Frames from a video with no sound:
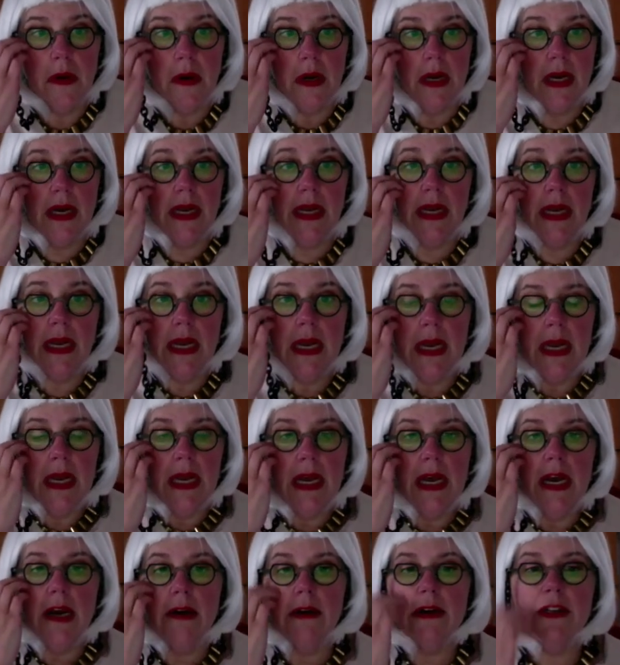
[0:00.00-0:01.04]
Okay?
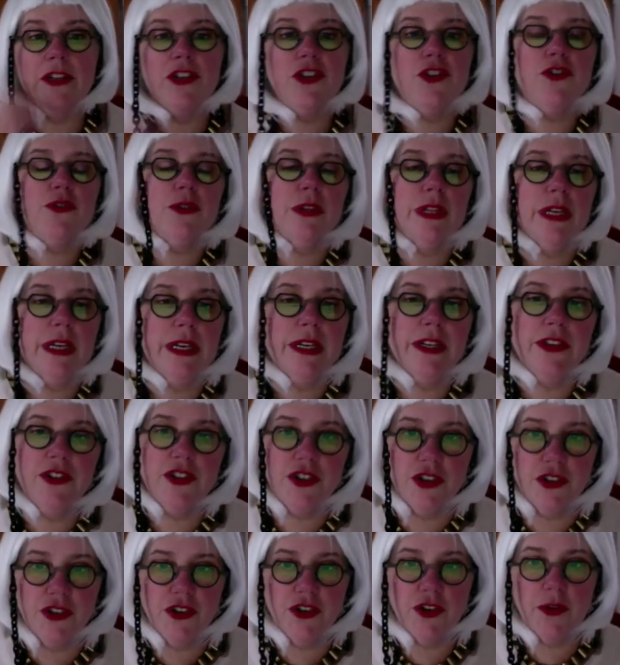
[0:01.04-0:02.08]
Herrick's Julia is
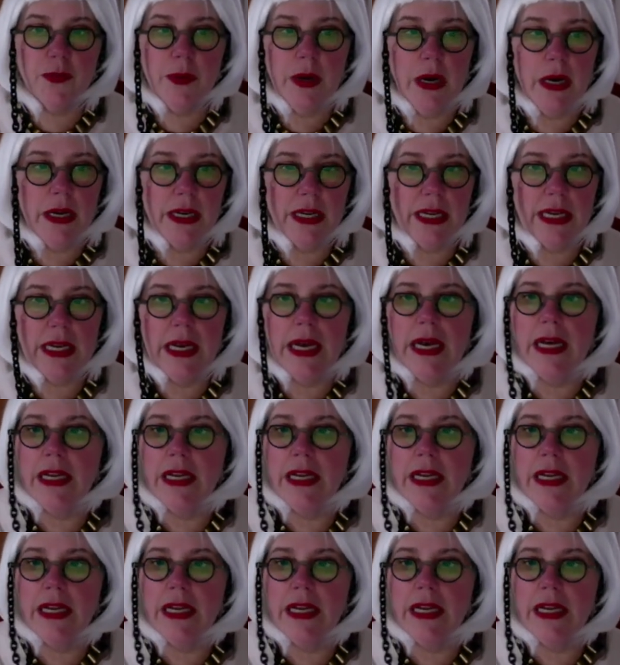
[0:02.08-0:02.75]
just her body,